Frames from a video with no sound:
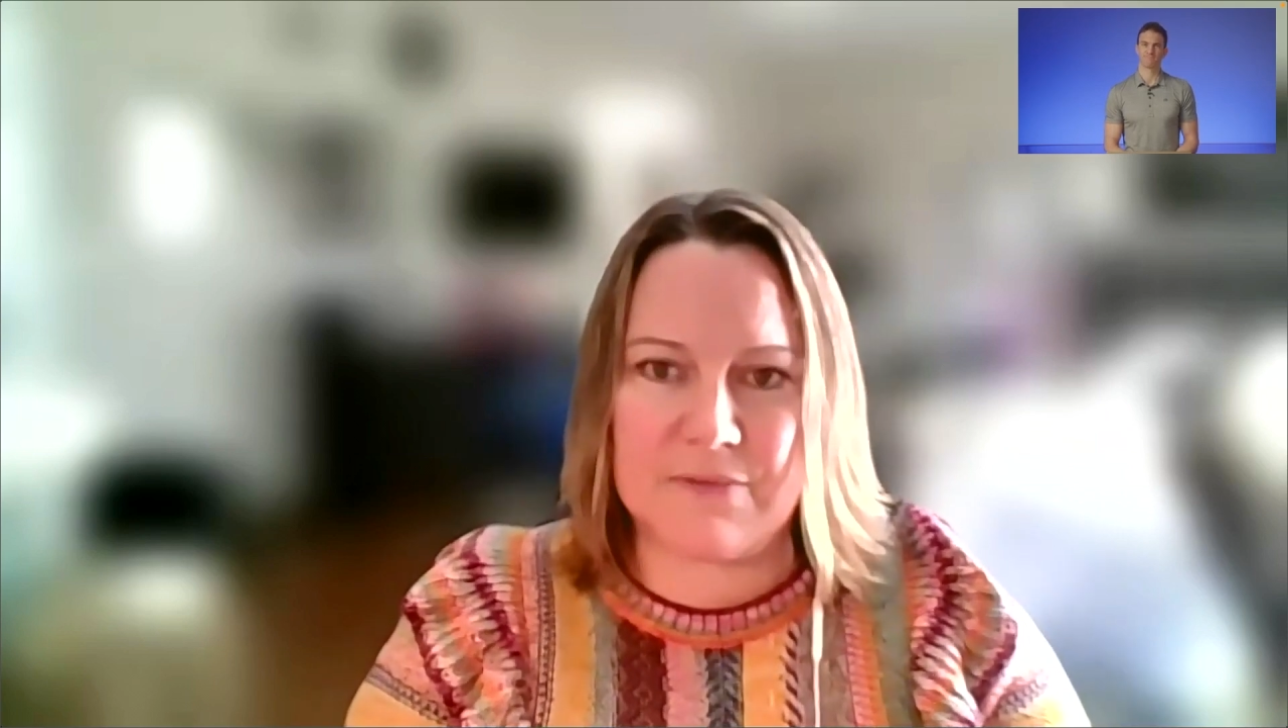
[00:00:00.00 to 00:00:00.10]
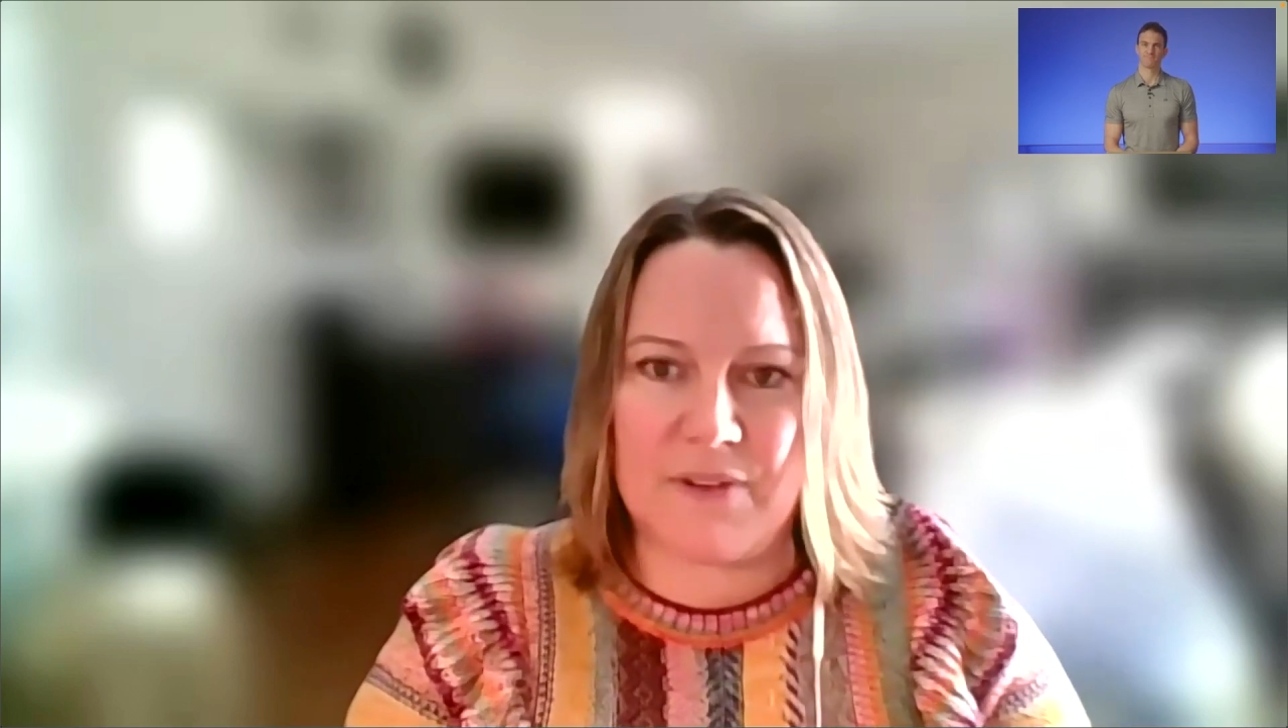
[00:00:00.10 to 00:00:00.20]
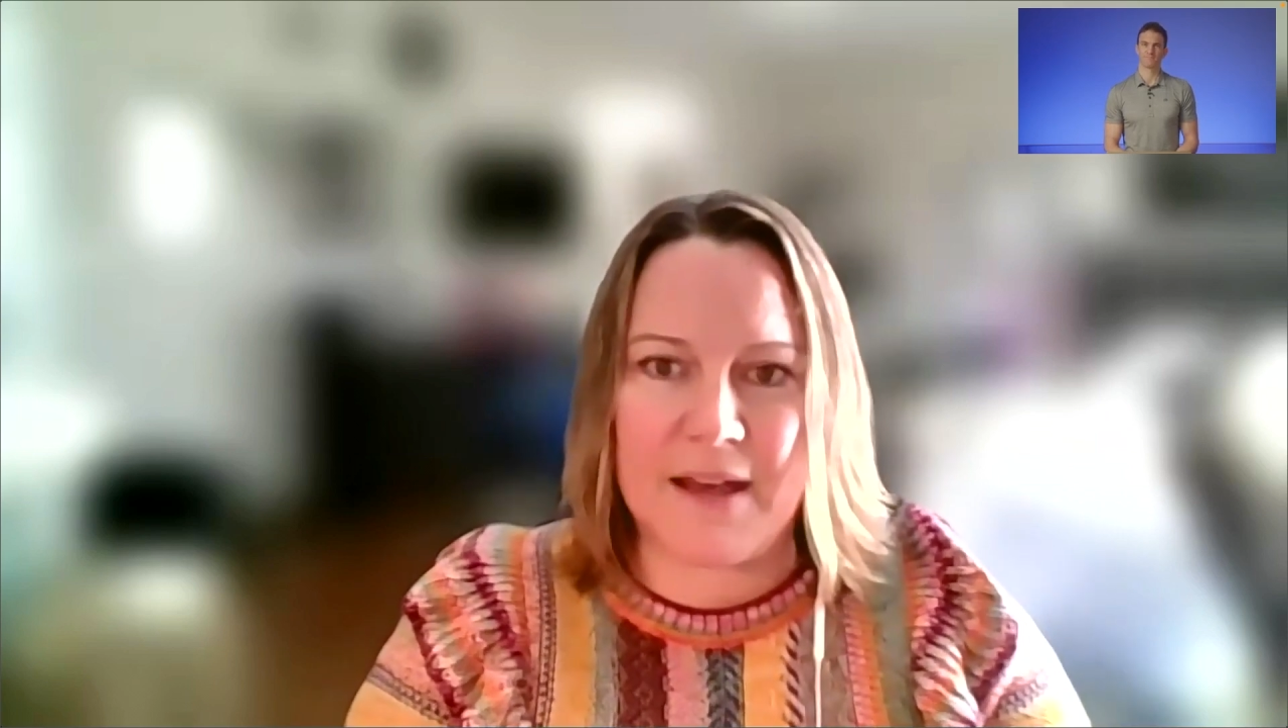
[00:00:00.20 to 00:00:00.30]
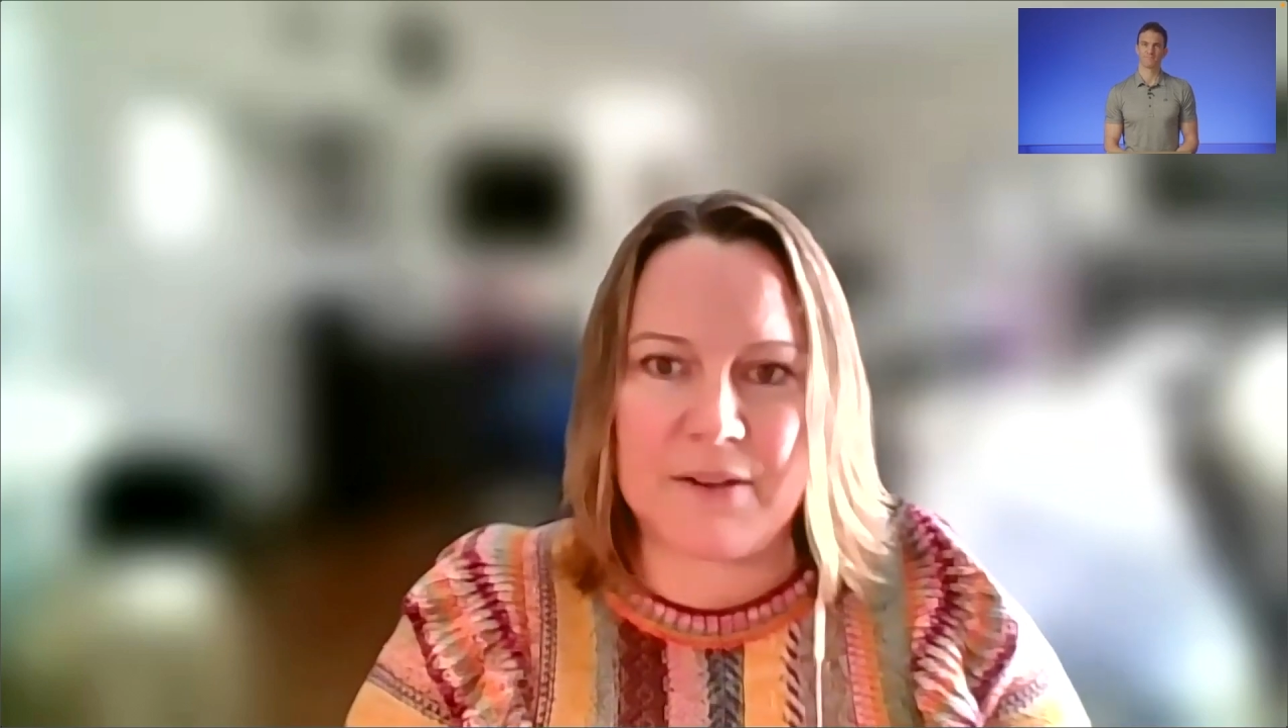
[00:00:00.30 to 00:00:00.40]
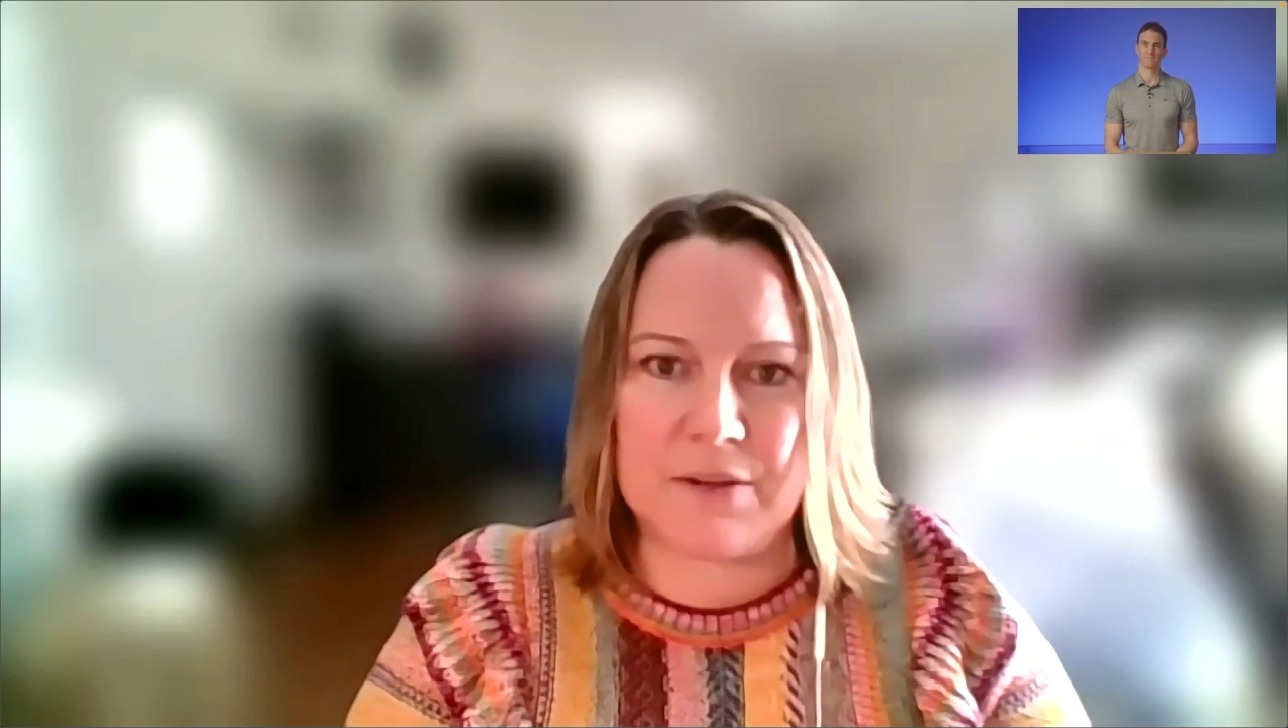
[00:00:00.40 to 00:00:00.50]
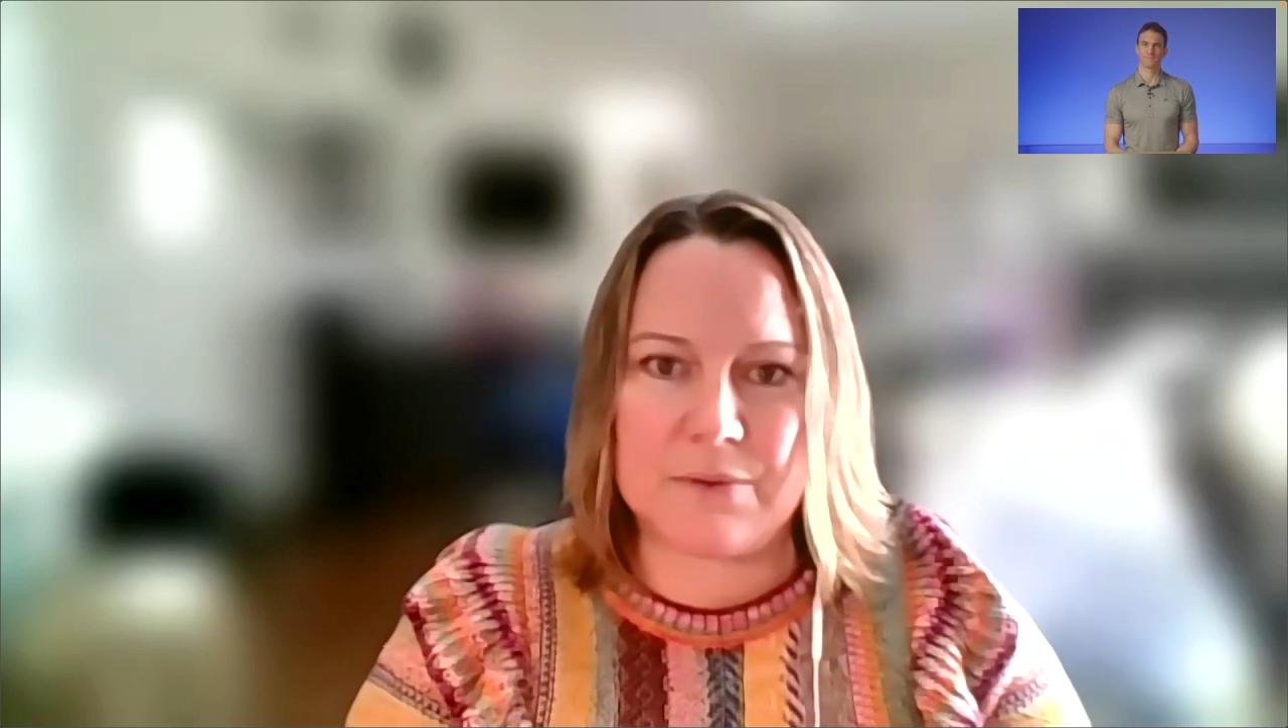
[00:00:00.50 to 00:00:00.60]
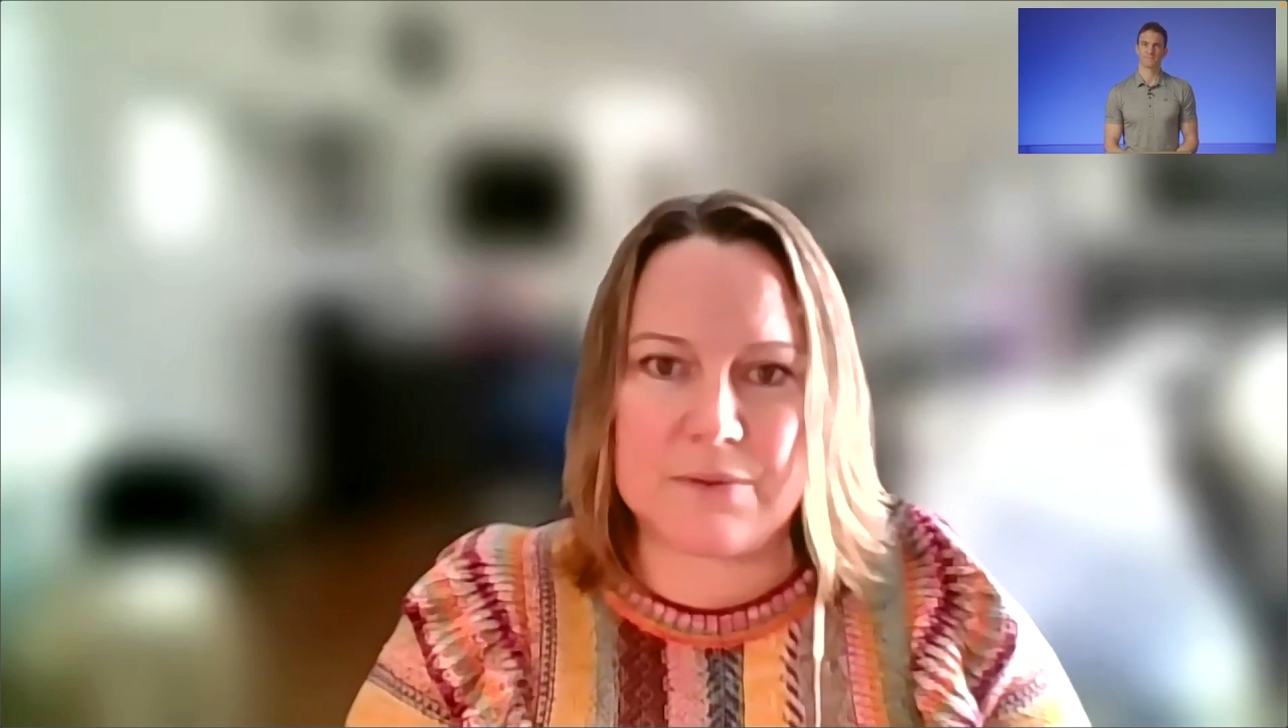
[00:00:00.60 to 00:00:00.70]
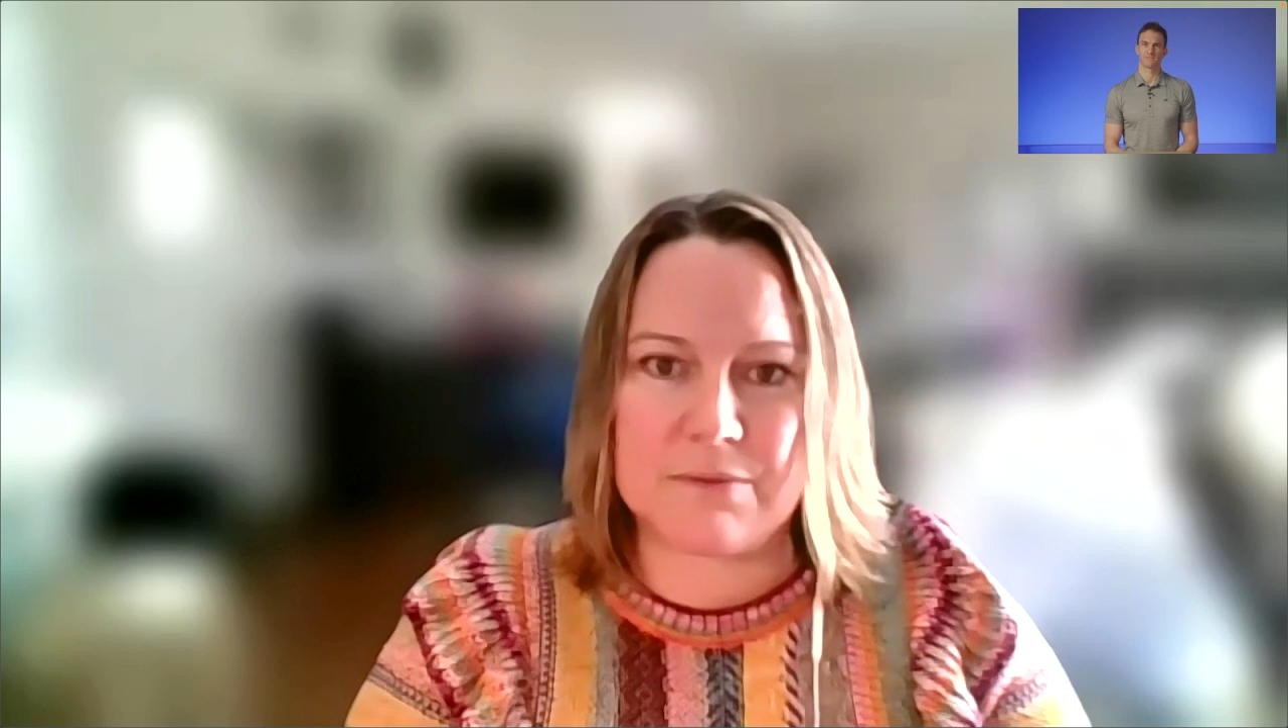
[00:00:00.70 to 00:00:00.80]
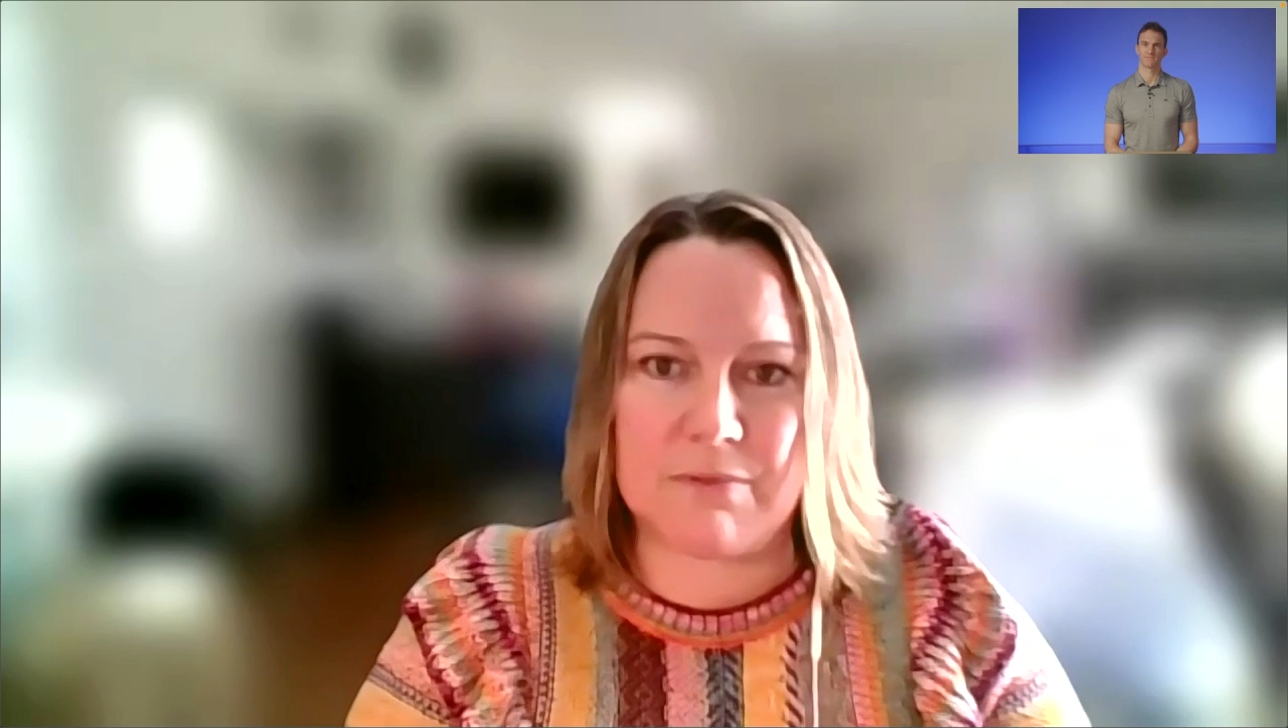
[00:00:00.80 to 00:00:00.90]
values,